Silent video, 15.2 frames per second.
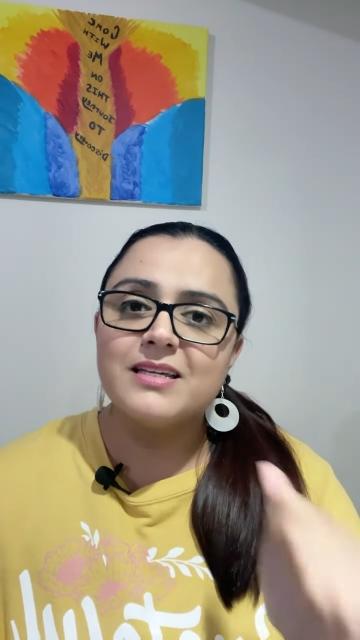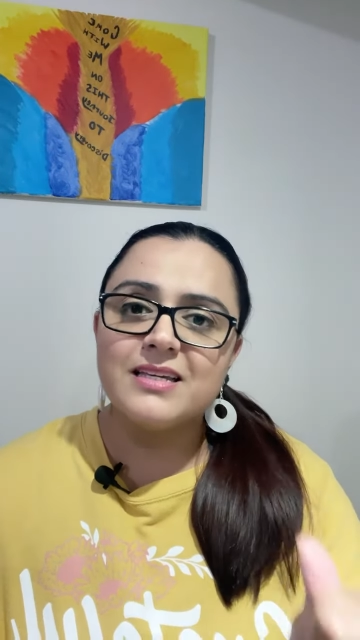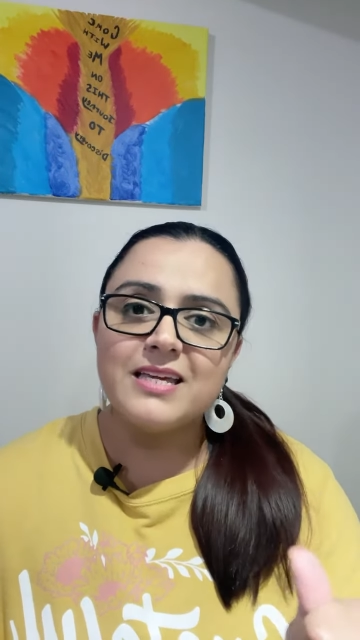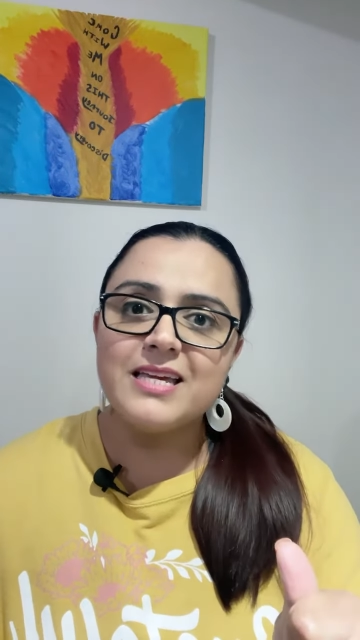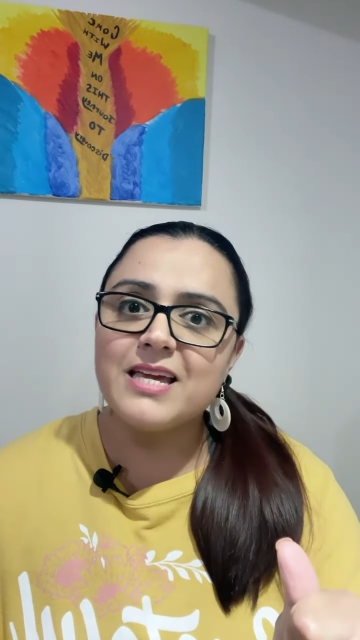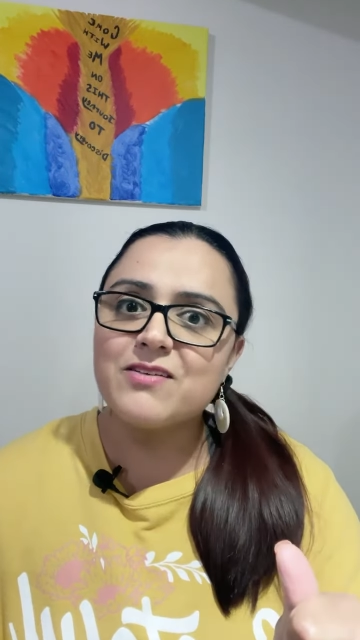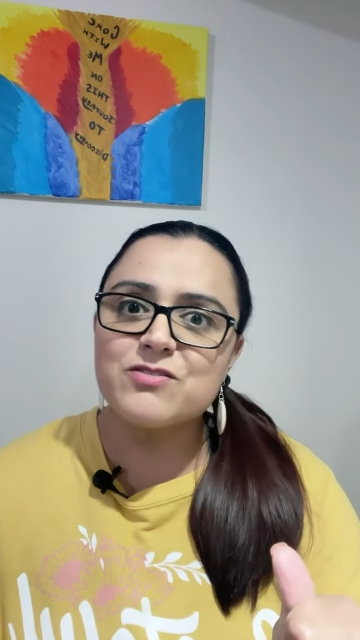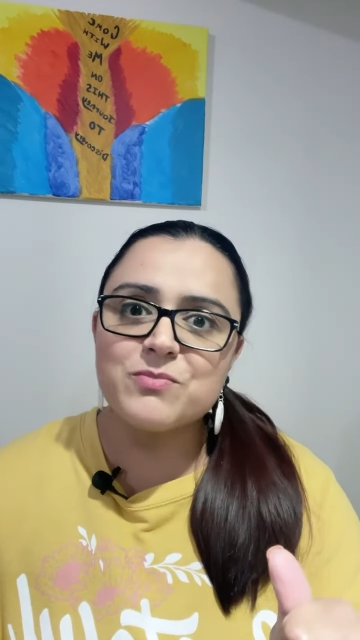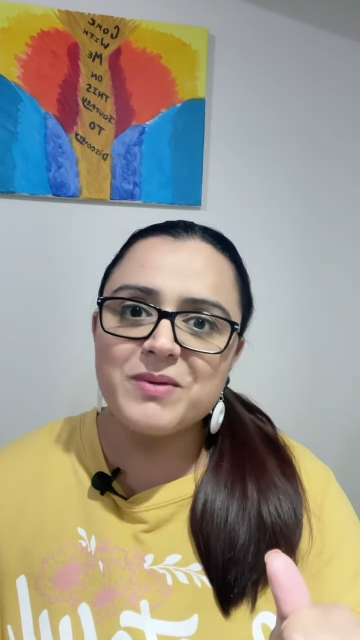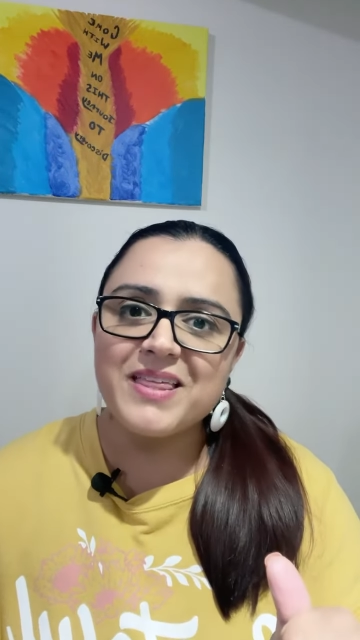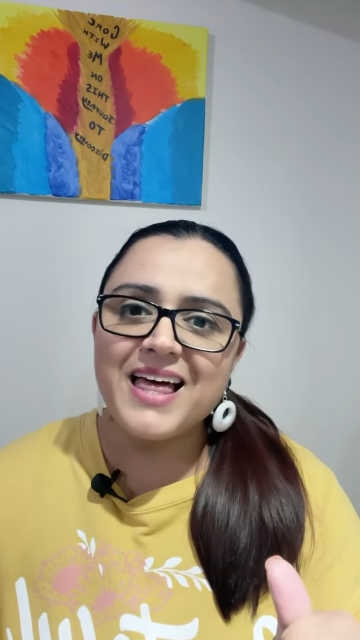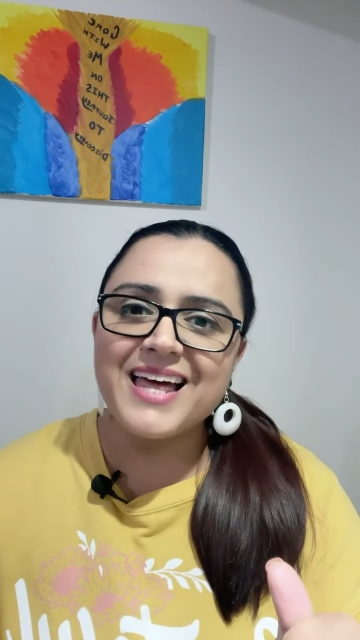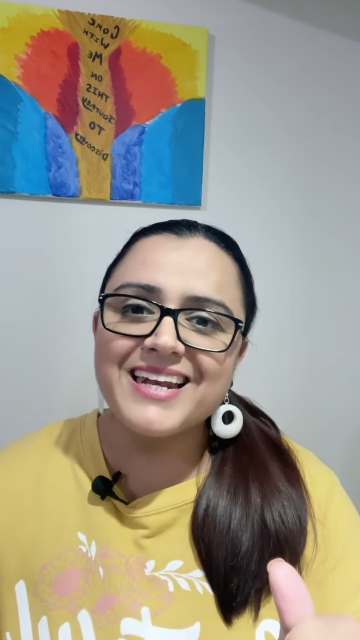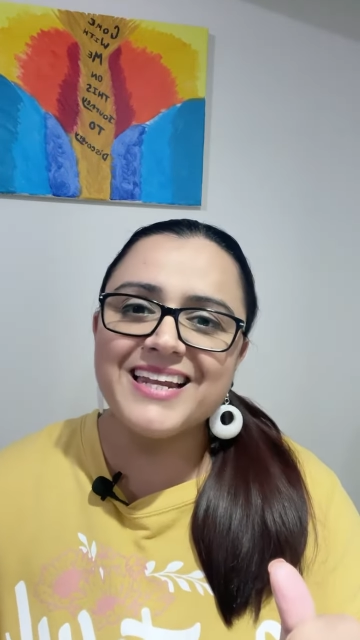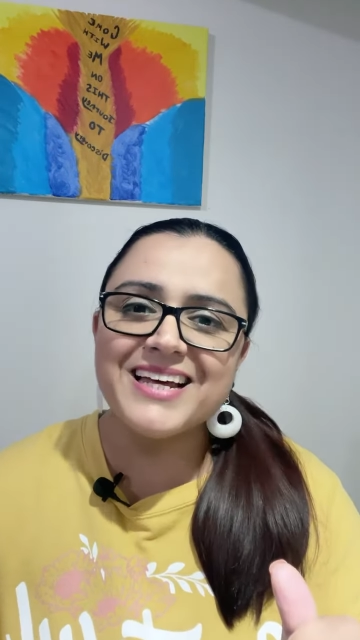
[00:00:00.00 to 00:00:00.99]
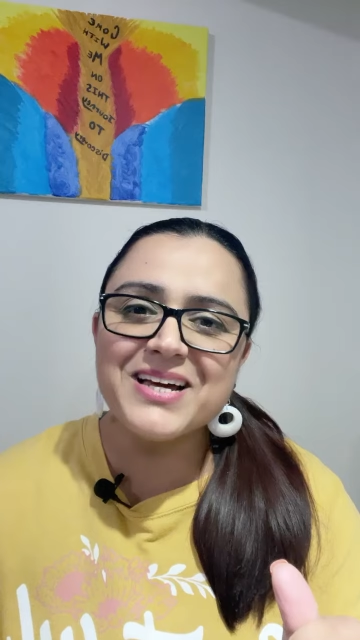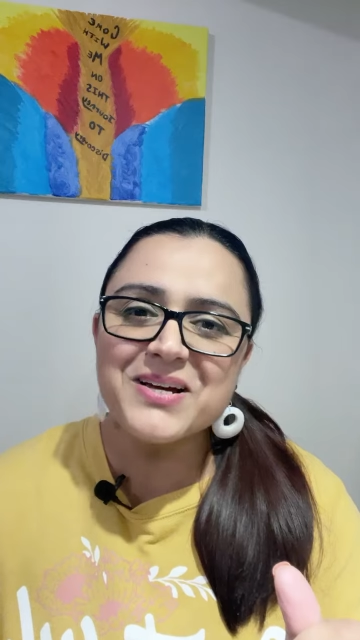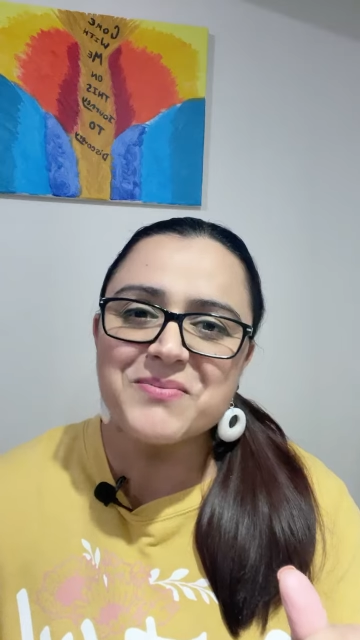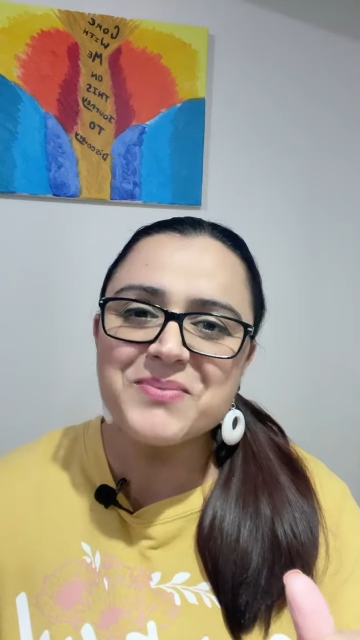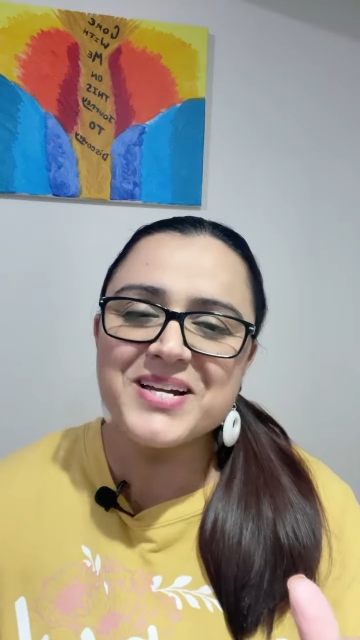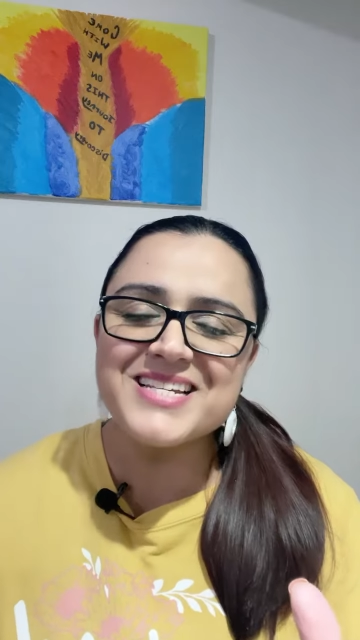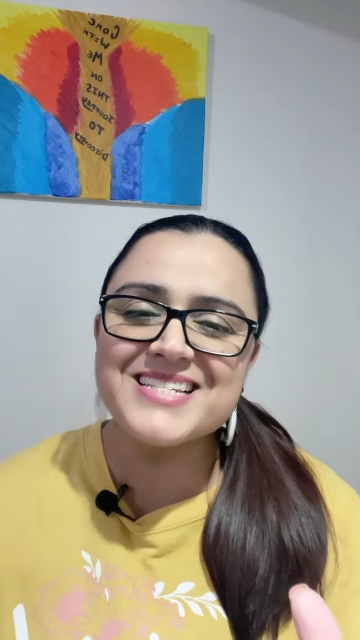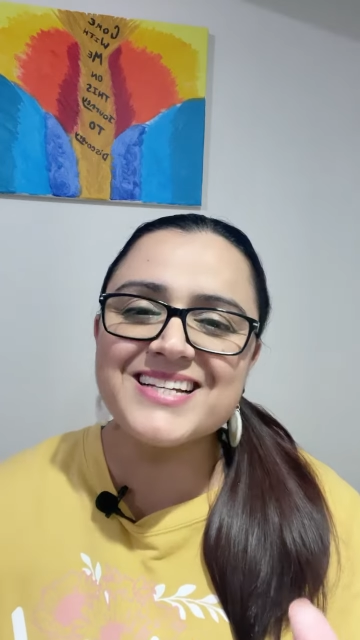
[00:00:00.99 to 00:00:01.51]
He gives me that,
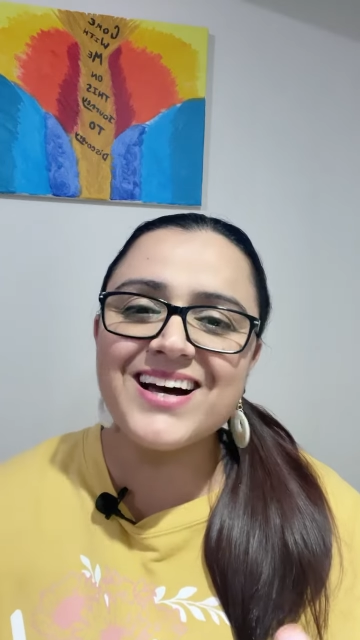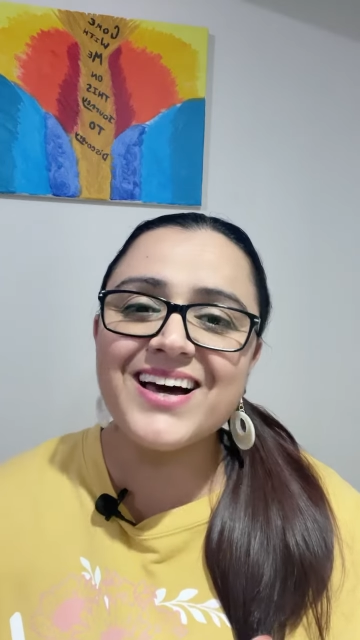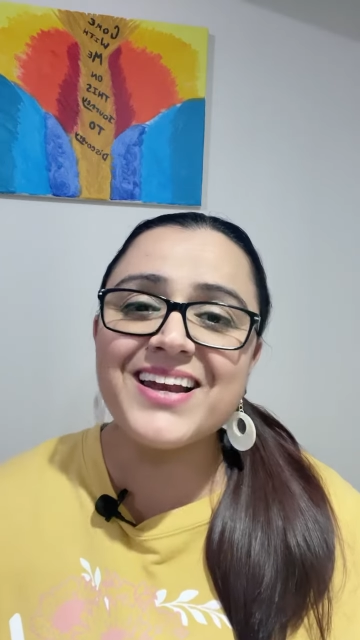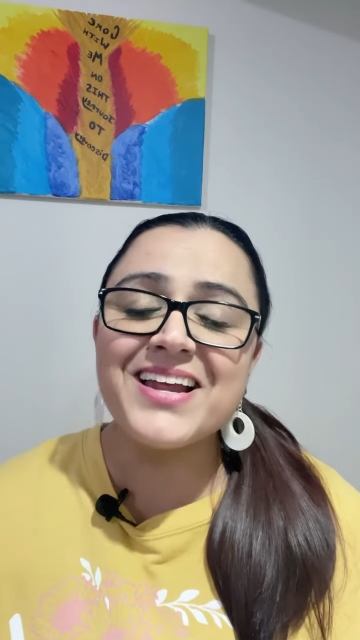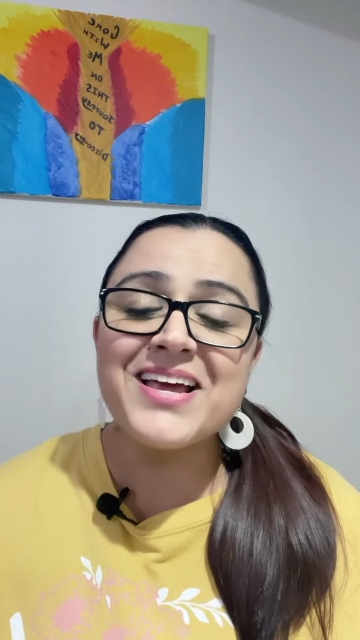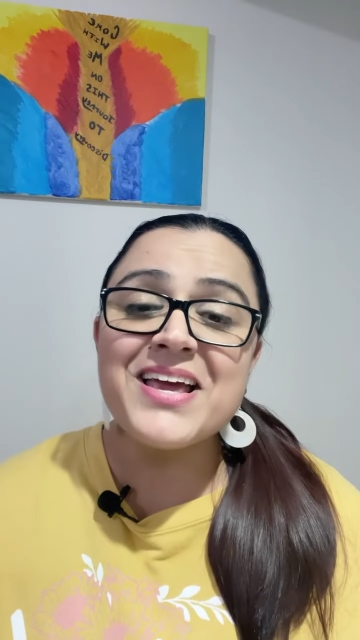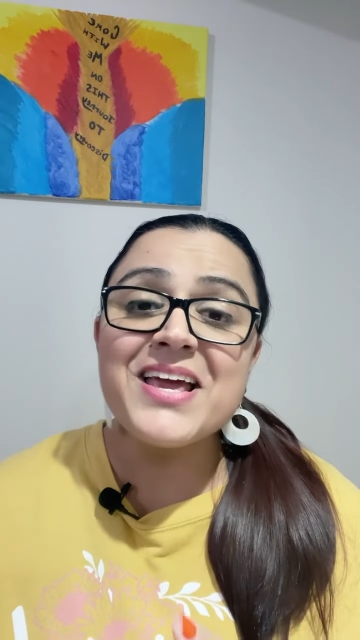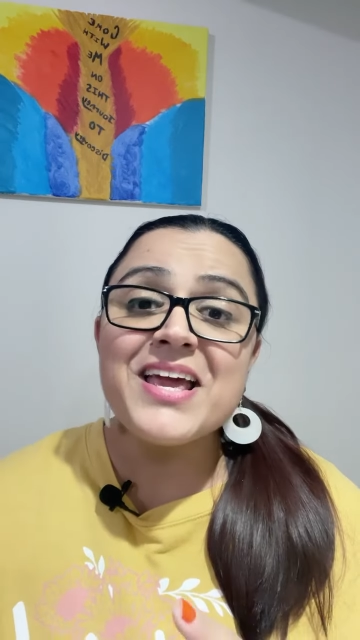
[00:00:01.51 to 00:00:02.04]
praise God.